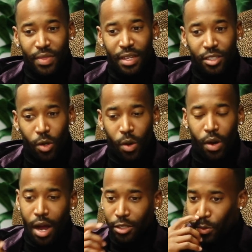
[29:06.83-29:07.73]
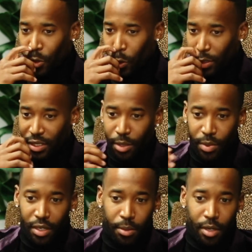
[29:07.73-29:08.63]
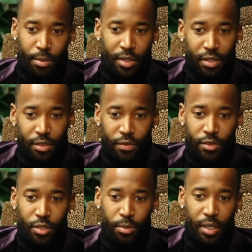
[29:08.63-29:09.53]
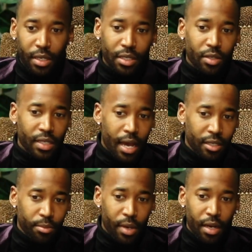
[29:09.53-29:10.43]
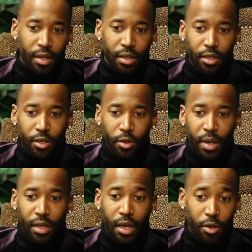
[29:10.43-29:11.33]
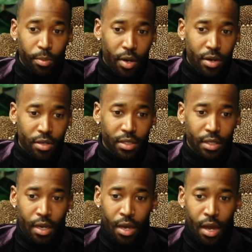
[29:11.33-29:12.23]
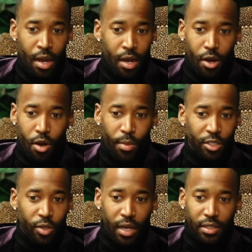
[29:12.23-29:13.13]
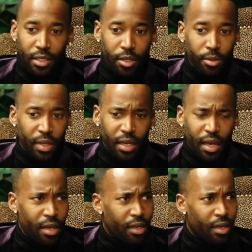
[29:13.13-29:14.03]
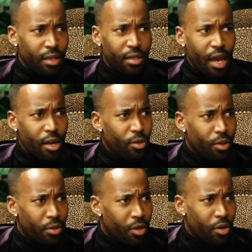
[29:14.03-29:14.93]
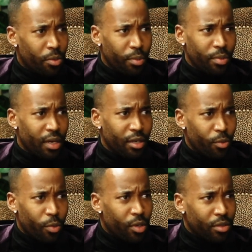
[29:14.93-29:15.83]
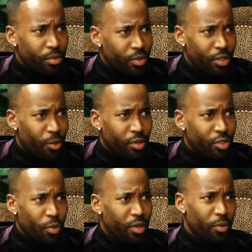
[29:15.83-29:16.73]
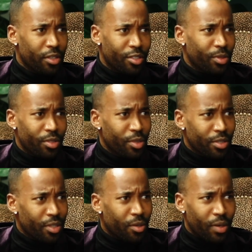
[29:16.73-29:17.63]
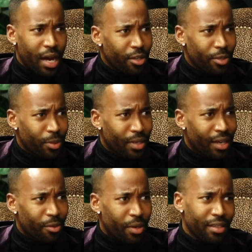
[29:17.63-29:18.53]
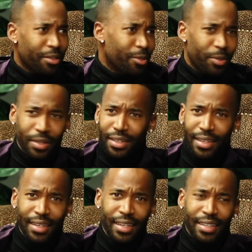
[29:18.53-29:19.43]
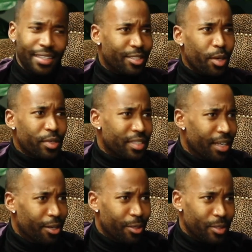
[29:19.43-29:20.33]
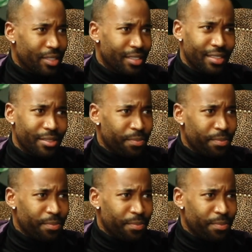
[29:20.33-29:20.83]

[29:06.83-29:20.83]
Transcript: So entrepreneurship ended up coming to me because I was asking my counterparts on my track team, hey, how do you own a home? We're 21, 22 years old. How you doing that, right? They're doing these summer sales and